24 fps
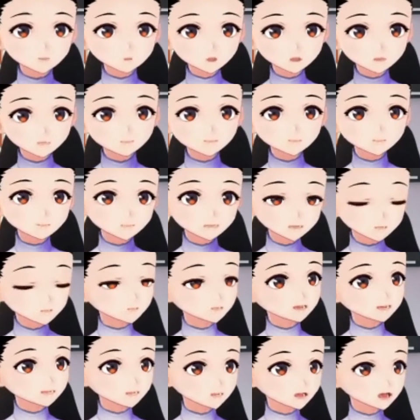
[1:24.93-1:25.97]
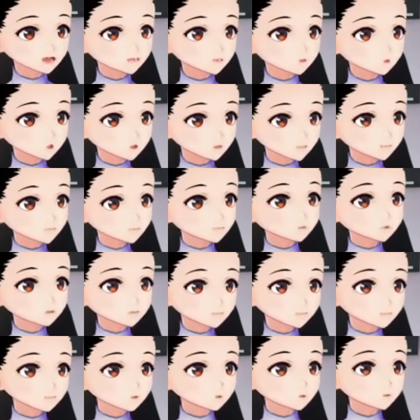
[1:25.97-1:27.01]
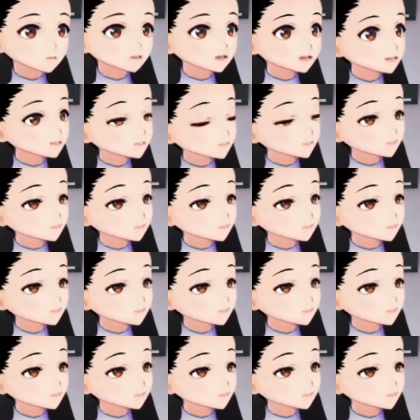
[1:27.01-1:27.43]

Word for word: whilst the right hand one was too far